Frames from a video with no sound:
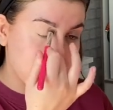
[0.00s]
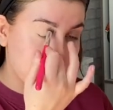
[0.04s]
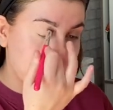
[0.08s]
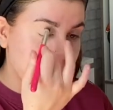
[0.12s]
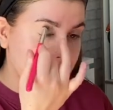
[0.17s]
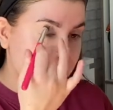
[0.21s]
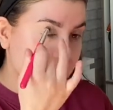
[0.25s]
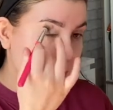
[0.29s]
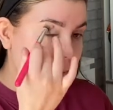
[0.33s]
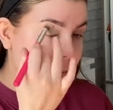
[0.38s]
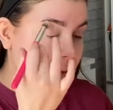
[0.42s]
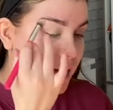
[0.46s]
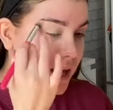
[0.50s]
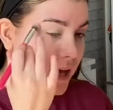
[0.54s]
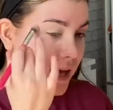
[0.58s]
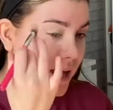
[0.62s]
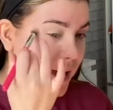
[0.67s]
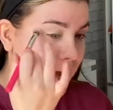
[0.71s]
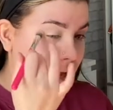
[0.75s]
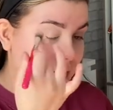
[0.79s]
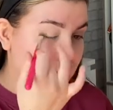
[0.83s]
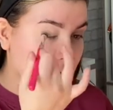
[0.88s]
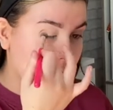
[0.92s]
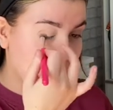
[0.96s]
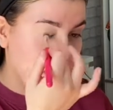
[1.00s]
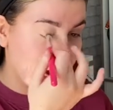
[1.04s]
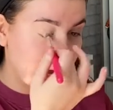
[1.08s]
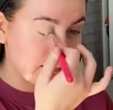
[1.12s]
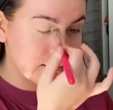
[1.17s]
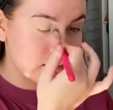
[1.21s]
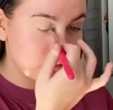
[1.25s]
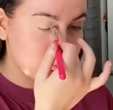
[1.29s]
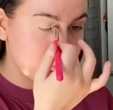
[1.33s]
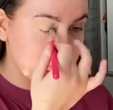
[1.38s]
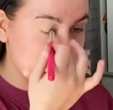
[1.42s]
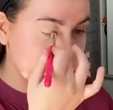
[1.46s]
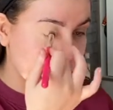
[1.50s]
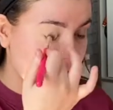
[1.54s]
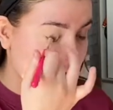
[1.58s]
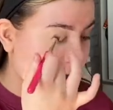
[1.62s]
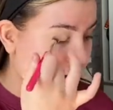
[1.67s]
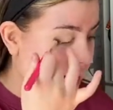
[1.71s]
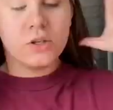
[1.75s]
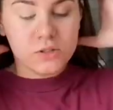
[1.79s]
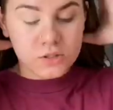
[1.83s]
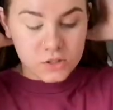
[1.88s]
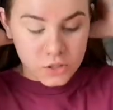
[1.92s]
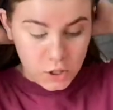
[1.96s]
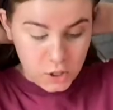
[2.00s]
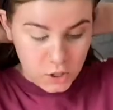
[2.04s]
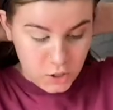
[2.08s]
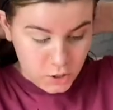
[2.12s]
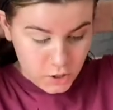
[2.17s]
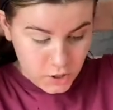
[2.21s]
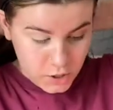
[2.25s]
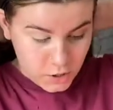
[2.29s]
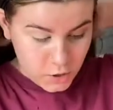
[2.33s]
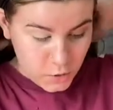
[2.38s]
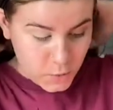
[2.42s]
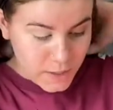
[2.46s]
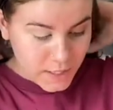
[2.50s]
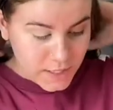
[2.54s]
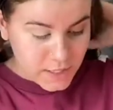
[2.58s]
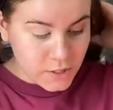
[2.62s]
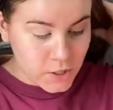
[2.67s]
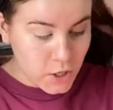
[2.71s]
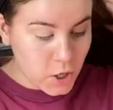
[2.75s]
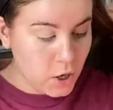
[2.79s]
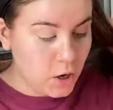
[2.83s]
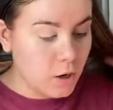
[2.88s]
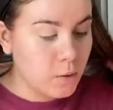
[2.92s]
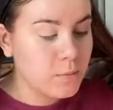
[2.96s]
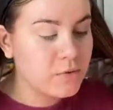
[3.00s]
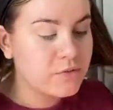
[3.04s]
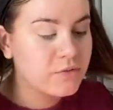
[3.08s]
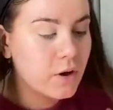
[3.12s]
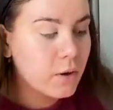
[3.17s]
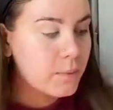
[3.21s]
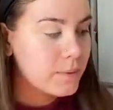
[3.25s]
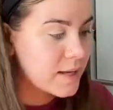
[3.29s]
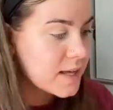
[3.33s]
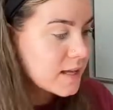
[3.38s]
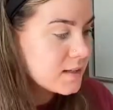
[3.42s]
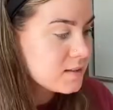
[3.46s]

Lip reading: maybe a halo eye, to be fair. Also, a quick note before we get